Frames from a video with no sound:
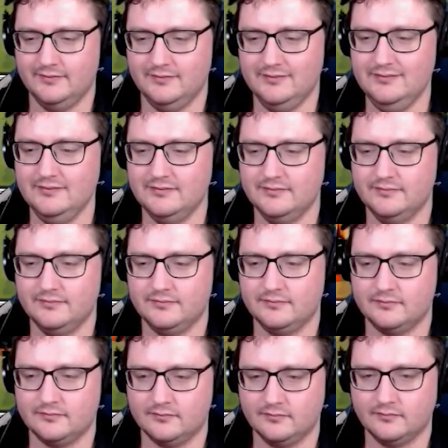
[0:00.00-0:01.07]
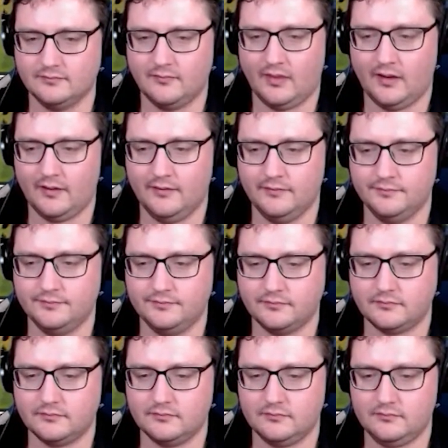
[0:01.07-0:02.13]

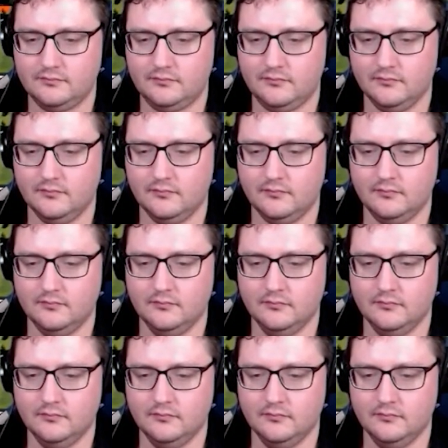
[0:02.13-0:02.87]
Nothing is said.